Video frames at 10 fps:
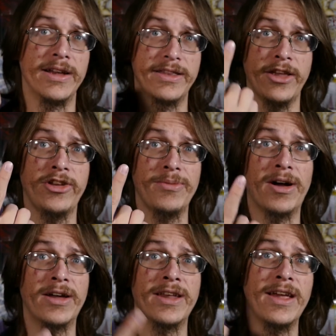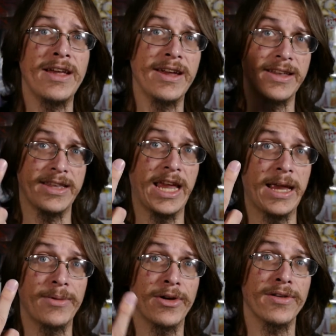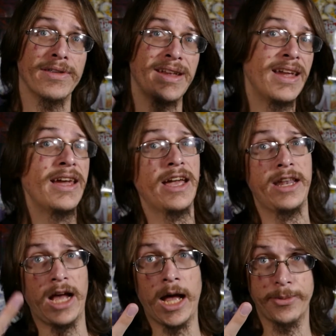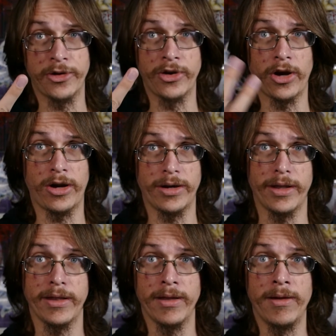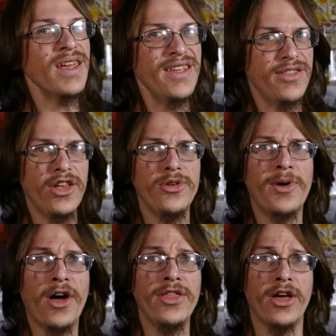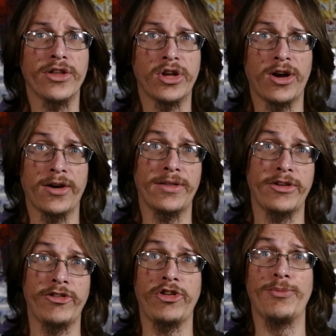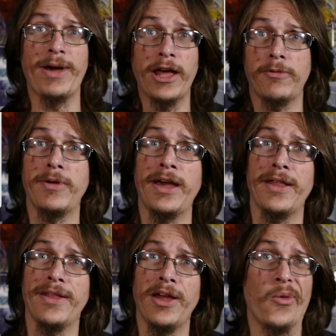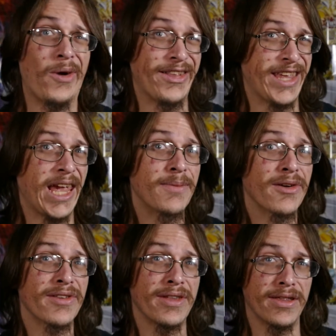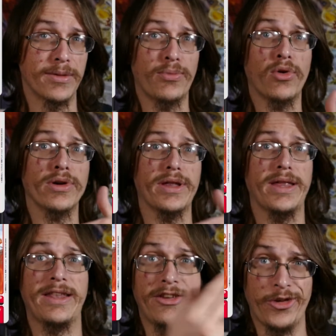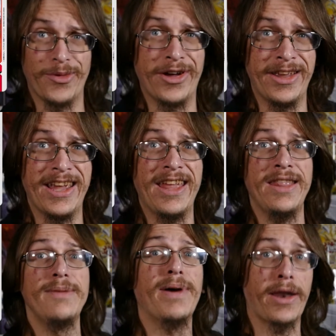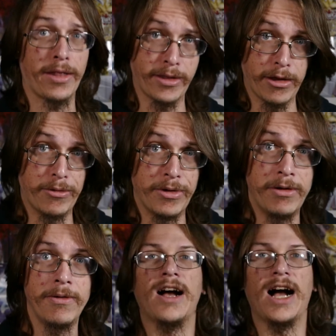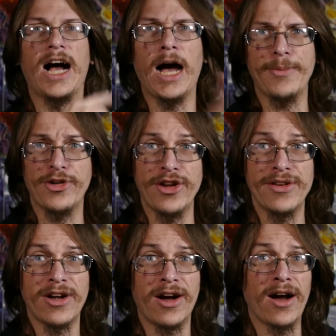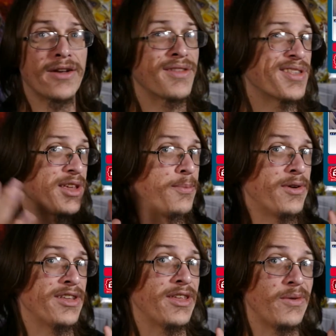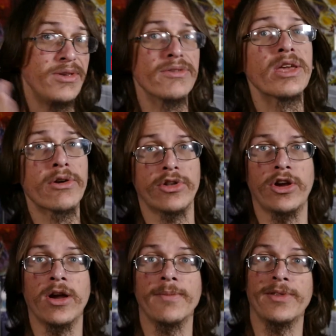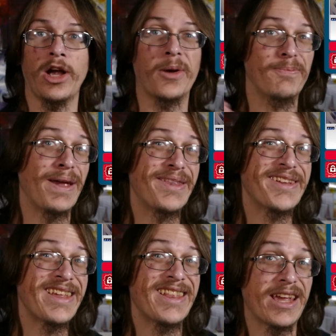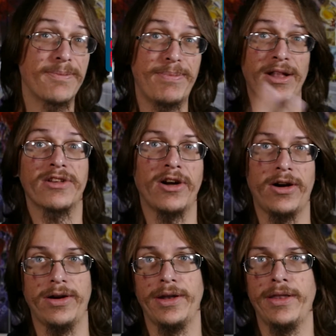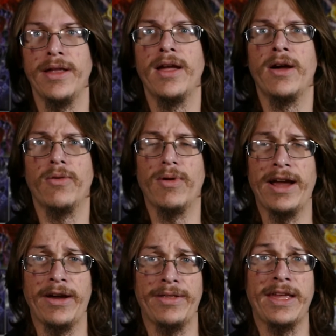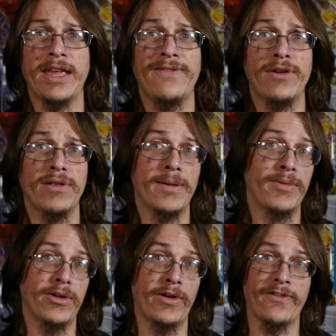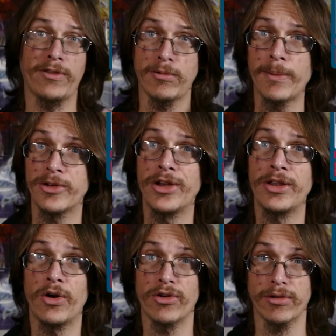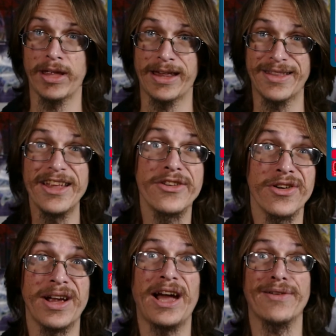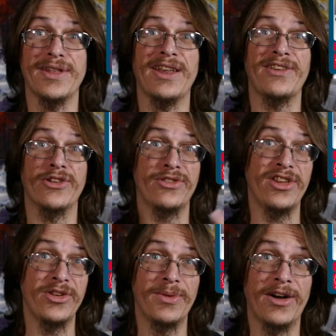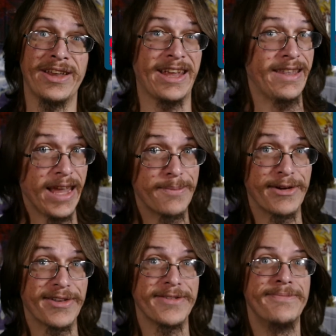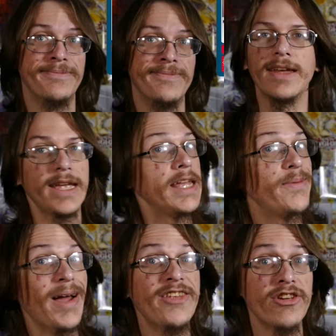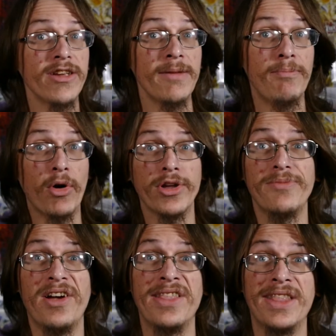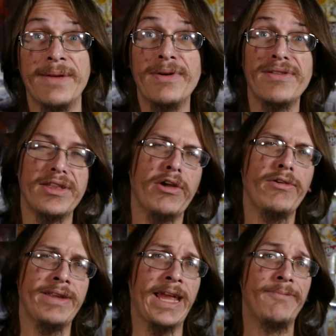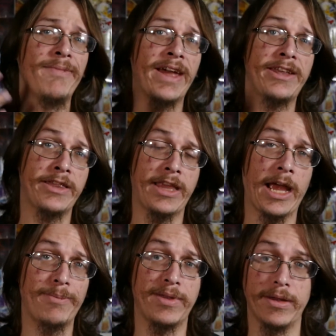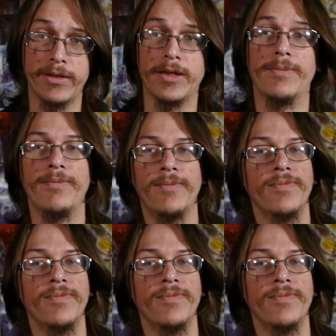Digimon, Tamers, and Option cards. Digimon are the cards that you do battle with, while Tamers support said Digimon in the battle zone. Option cards, to put into Yu-Gi-Oh! Terms, are basically like spell cards, where they give you some sort of disruption or extender outside of your Digimon and Tamers. In Magic and Pokemon, they both use a mana type system.